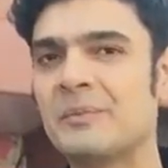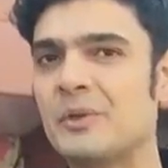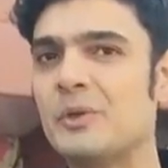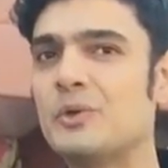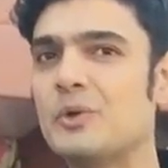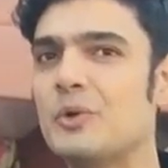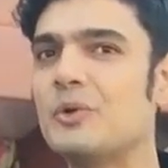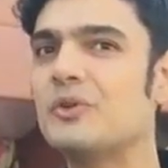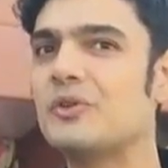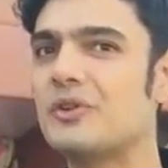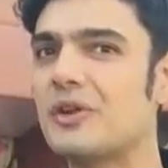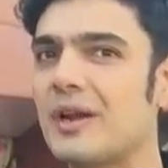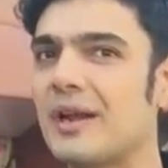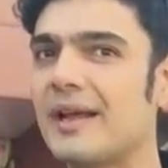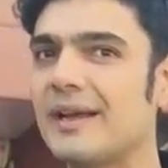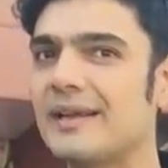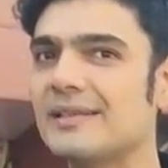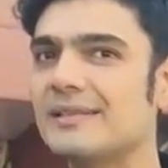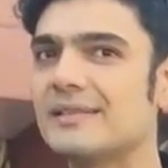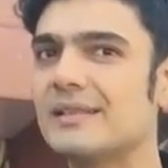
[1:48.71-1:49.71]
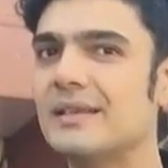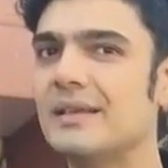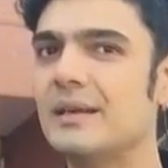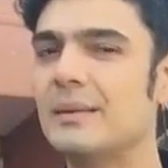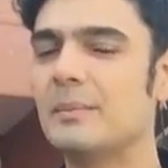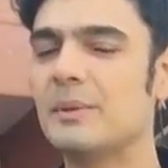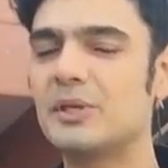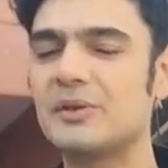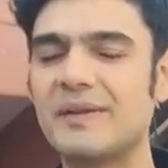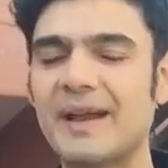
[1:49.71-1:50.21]
You don't realize,
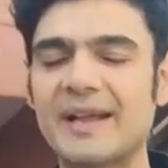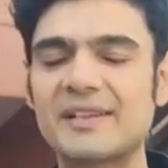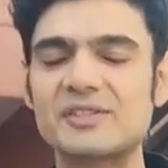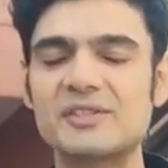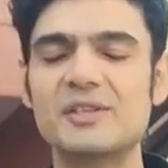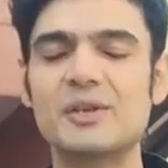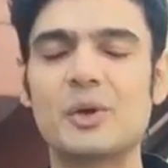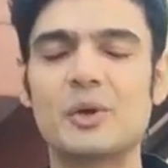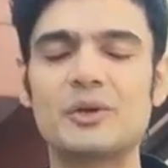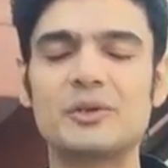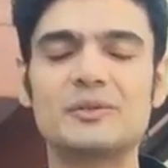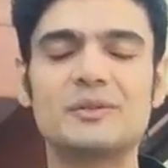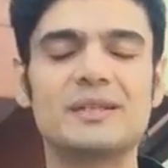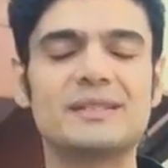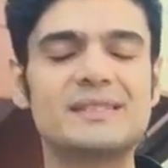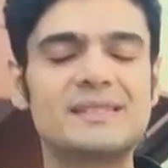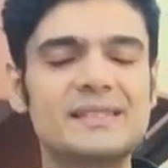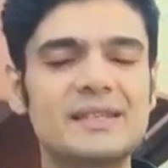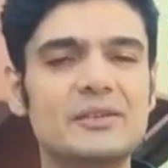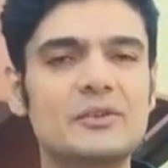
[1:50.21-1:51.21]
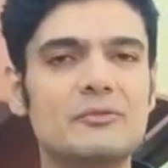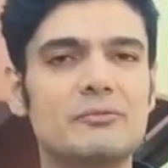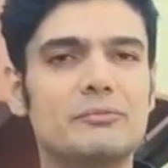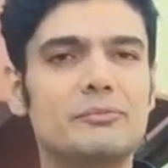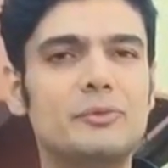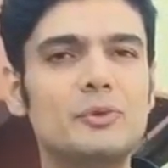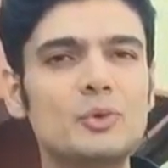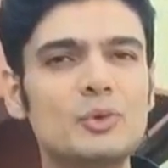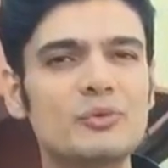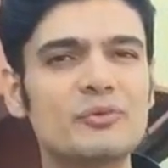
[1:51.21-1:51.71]
but you've actually gone into that state
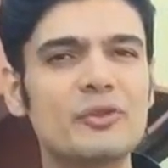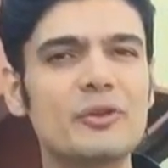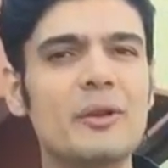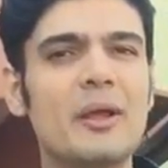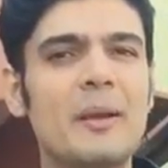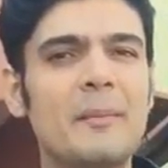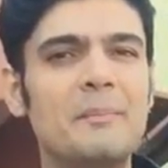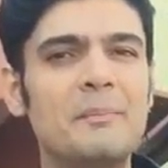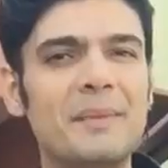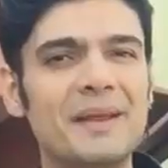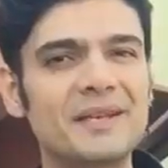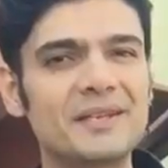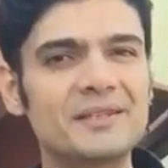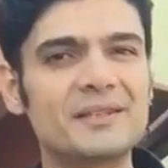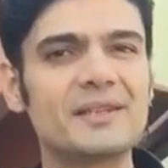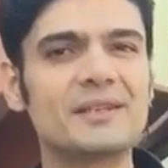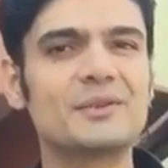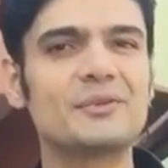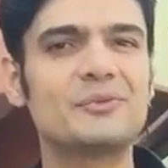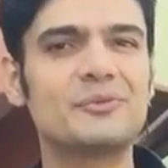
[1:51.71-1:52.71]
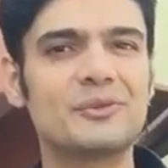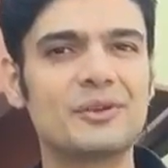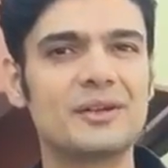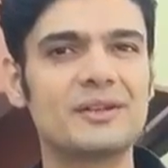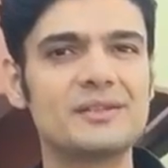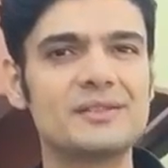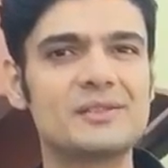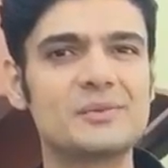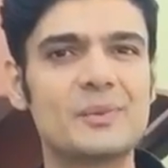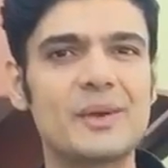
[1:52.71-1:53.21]
of beautiful meditative
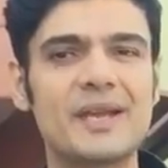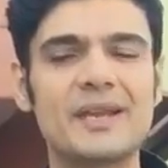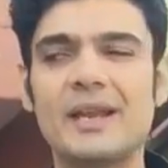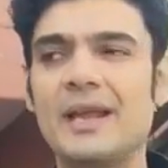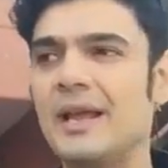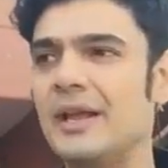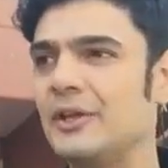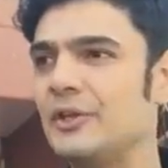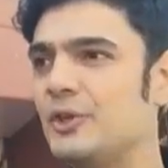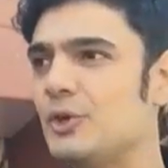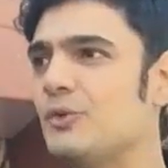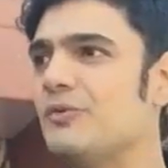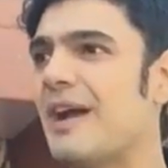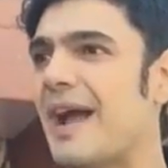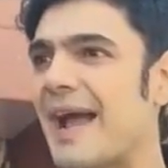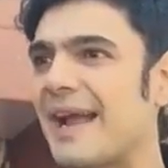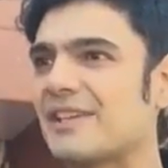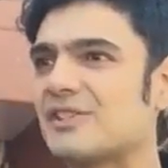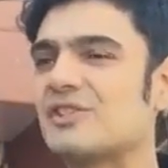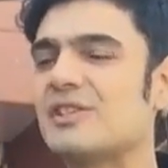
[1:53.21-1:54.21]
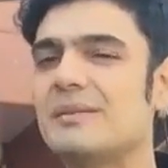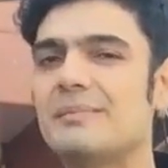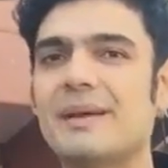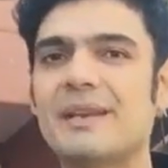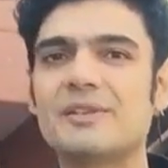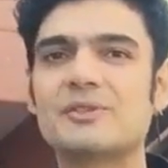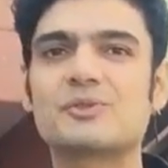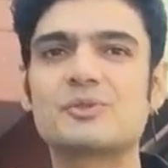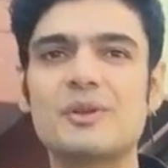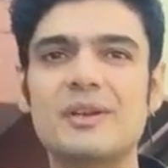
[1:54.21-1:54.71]
trance where you've actually
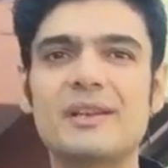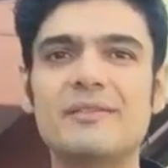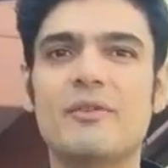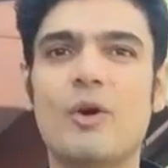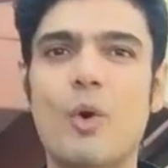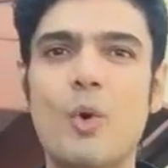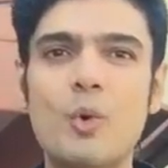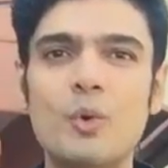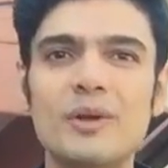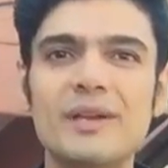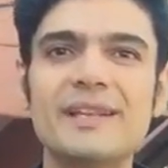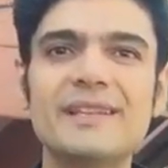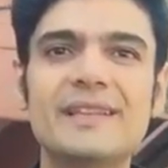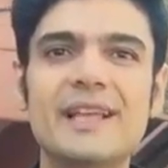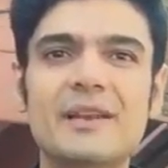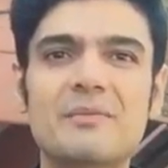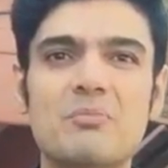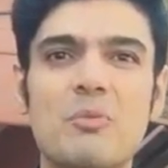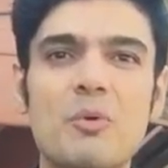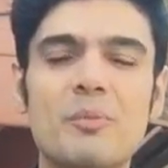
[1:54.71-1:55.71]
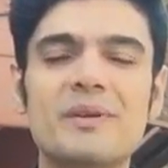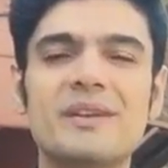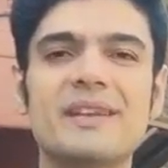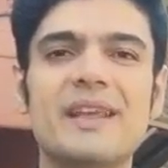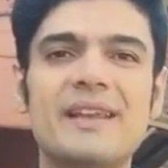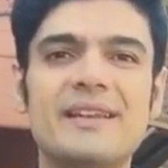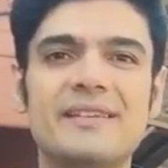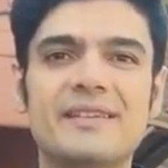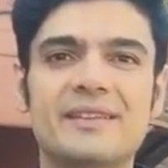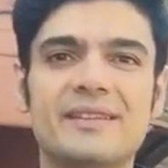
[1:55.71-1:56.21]
managed to live only that moment
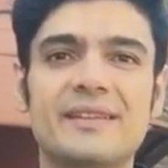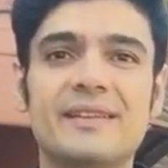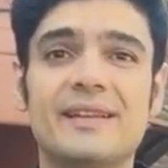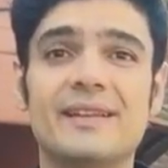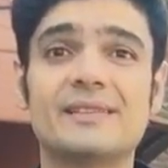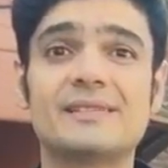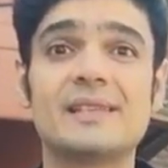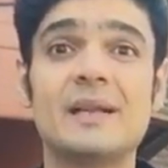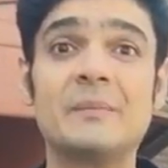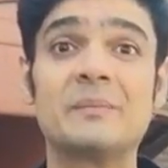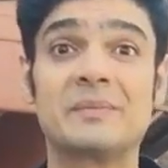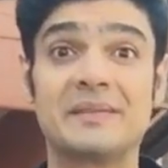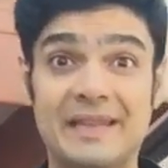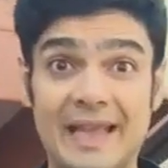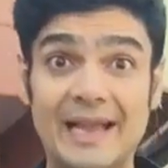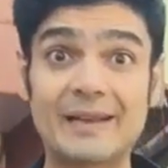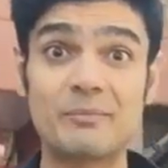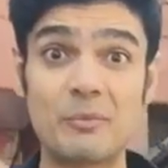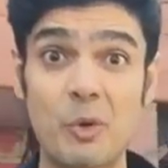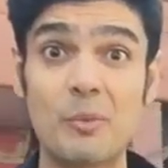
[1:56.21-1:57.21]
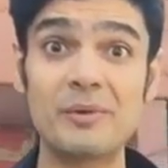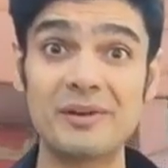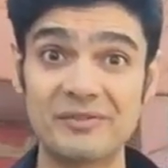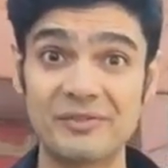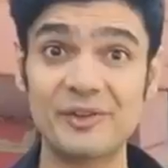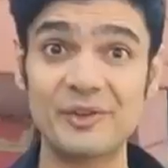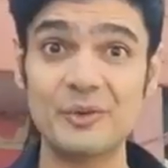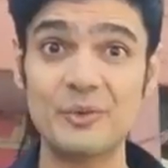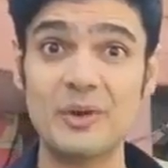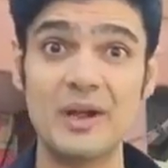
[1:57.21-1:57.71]
and nothing else. That moment
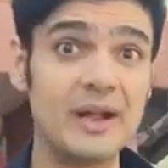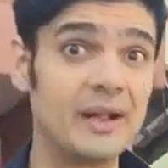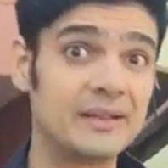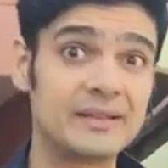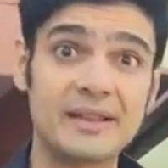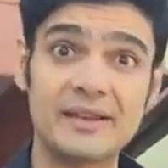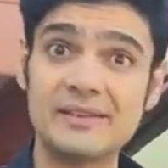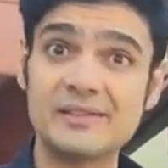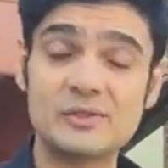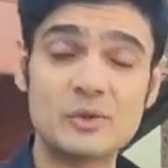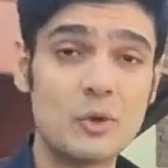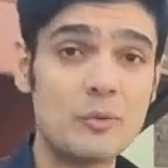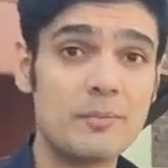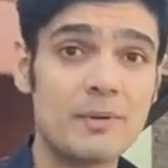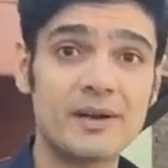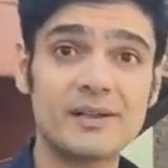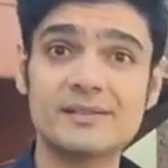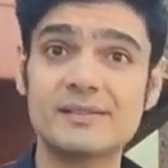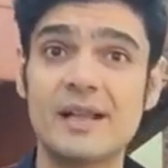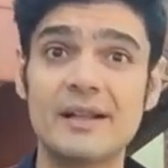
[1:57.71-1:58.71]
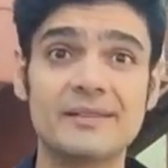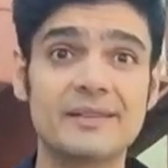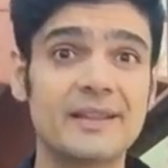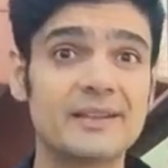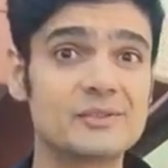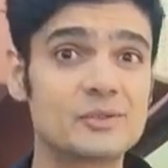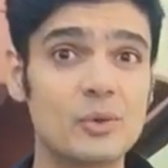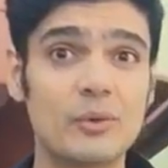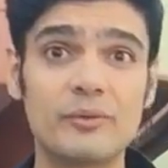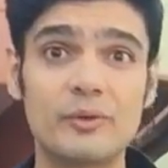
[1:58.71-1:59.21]
for you, there is no past, there
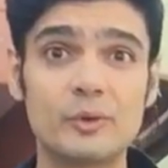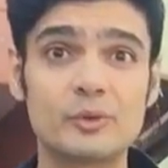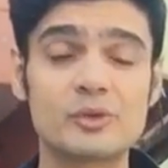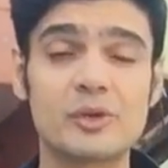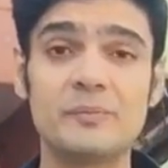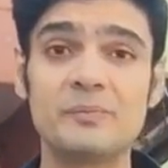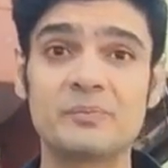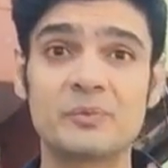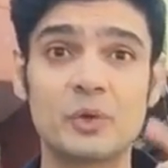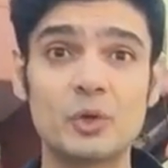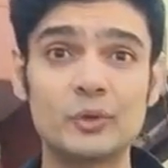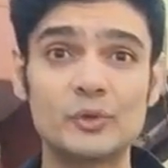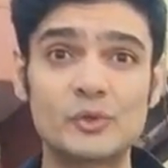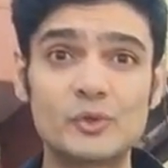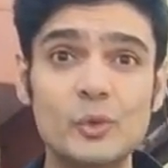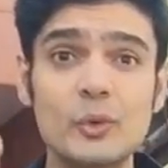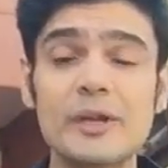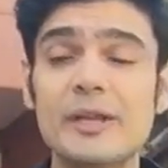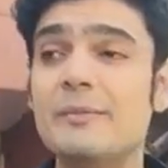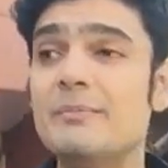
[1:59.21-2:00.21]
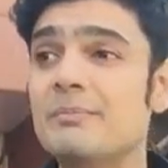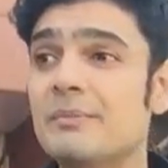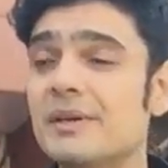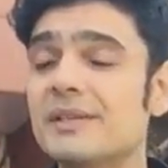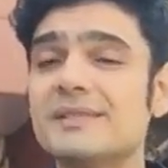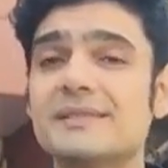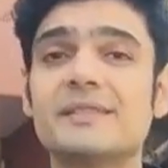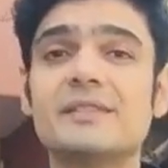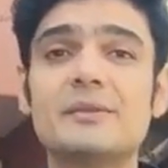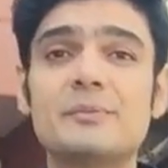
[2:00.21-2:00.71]
is no future. You're so
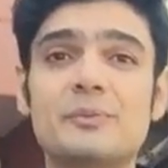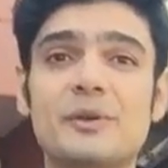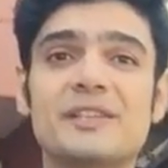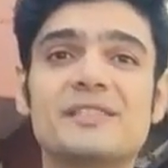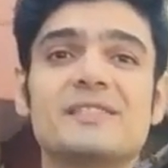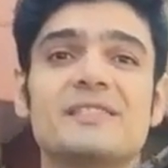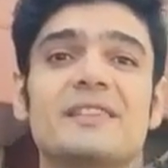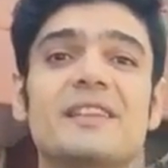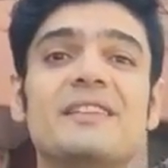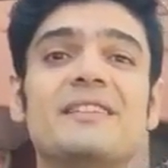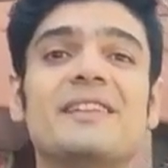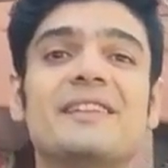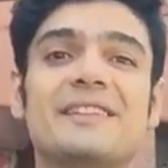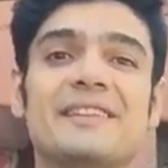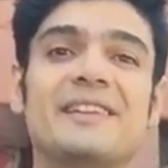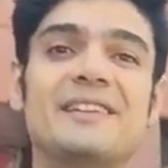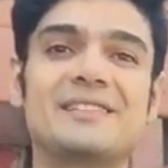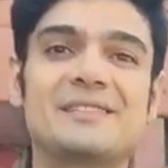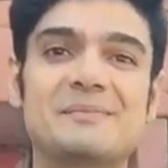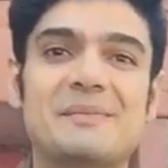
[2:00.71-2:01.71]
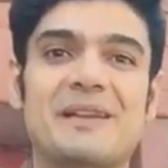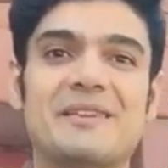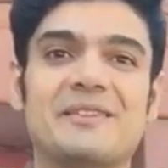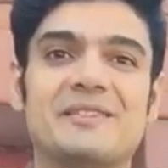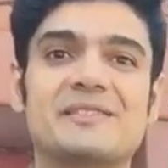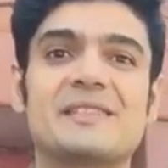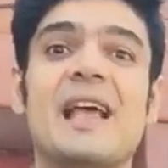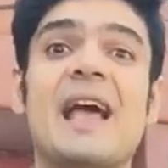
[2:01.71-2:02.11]
immersed in the present that nothing else matters.